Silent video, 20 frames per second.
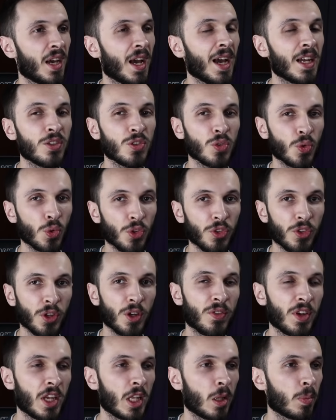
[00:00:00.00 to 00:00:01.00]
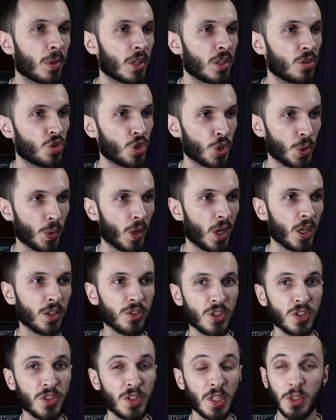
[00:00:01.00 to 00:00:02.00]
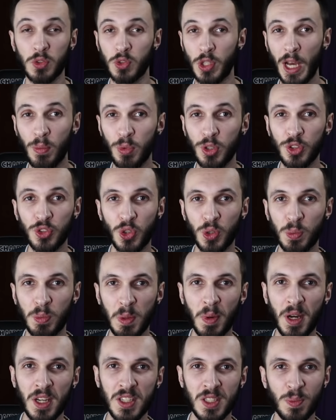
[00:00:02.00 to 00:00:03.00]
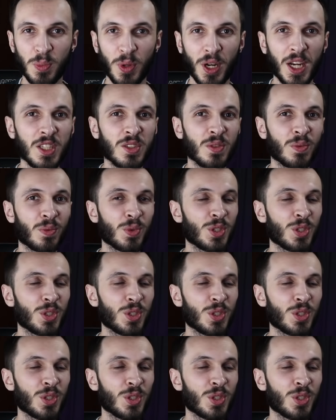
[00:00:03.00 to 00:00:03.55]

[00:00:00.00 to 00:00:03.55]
and also available in Duo Hunters. That, that one took me by surprise.